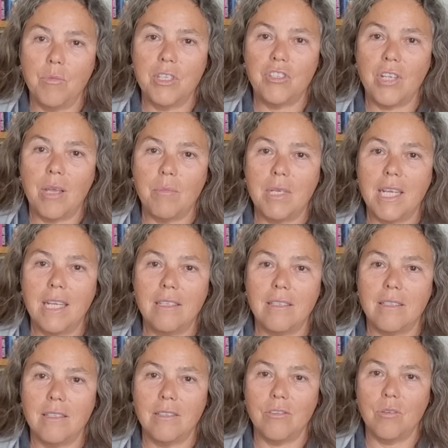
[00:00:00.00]
which
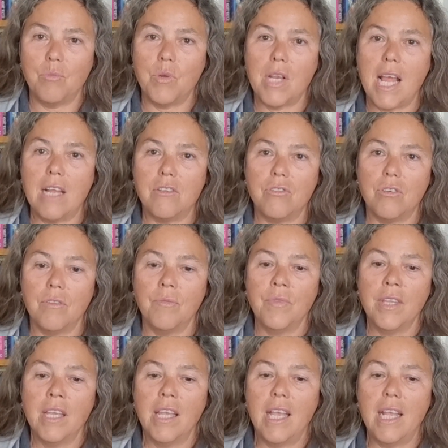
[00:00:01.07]
emanates the supernatural.
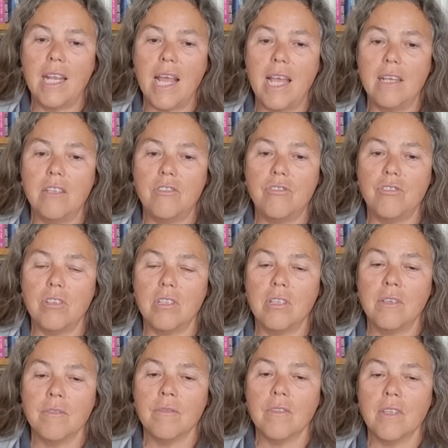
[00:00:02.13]
In Angel,
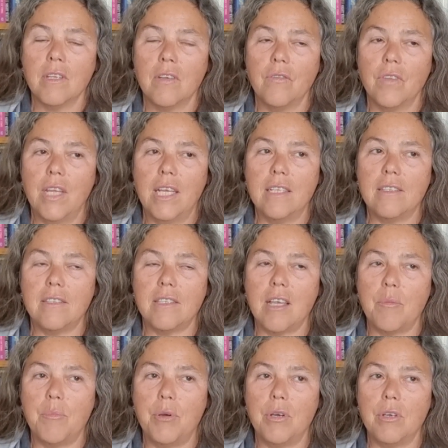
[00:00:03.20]
it's
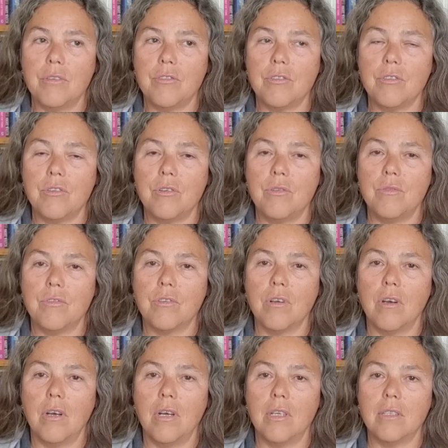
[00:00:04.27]
a person who's
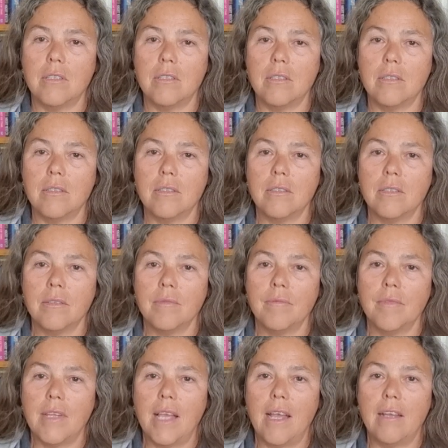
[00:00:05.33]
got
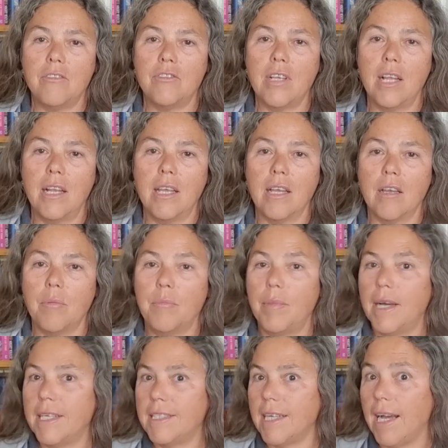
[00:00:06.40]
angelic,
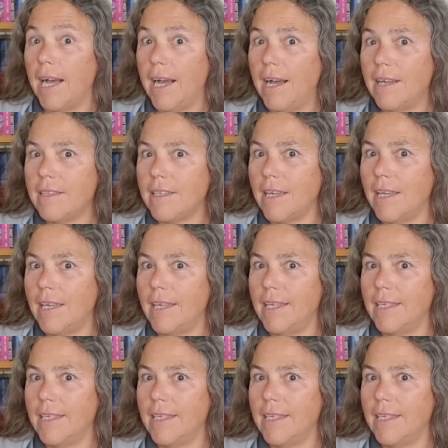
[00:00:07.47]
but are they?